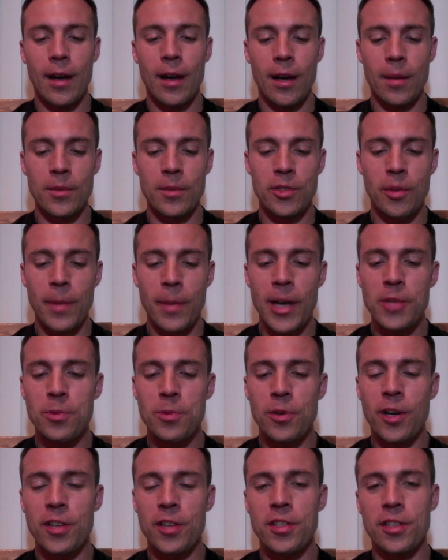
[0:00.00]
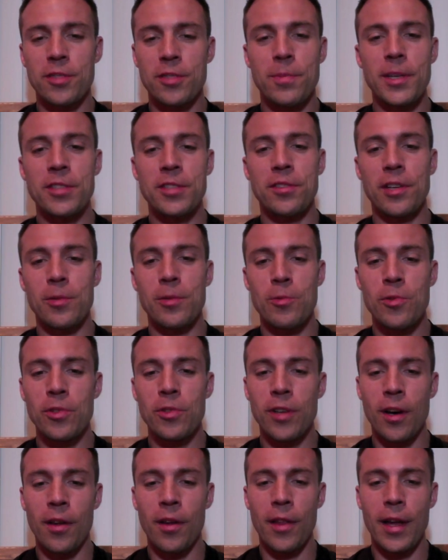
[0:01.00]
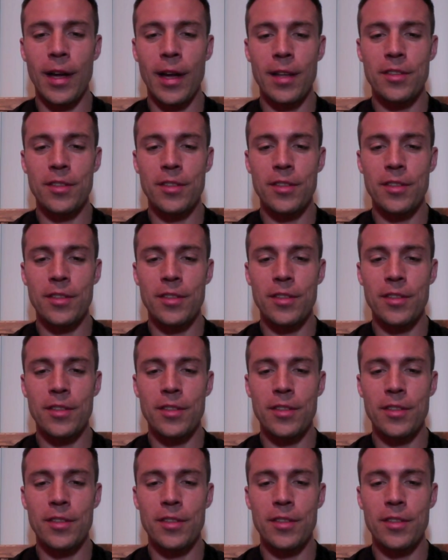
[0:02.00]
So mass production has basically ruined all that.